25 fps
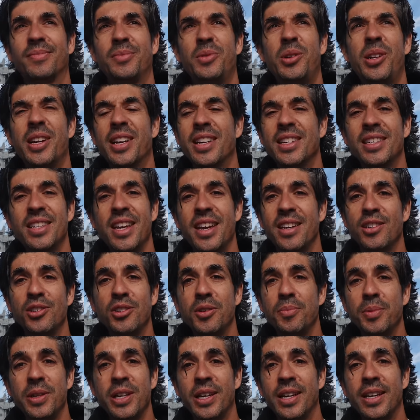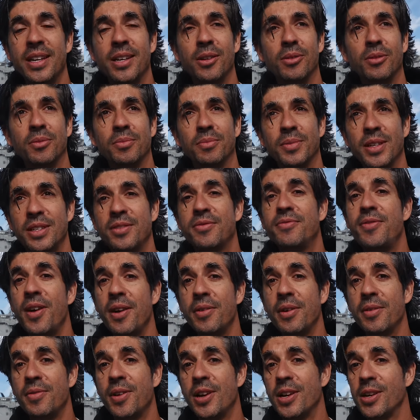well, like I say, it should be illegal. It's
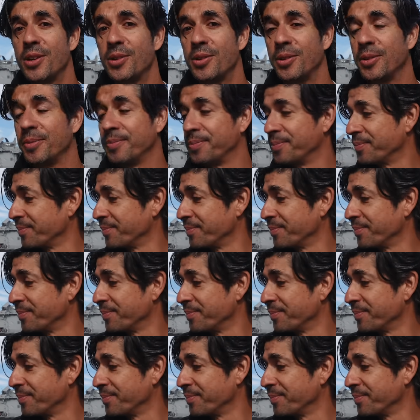very, very good.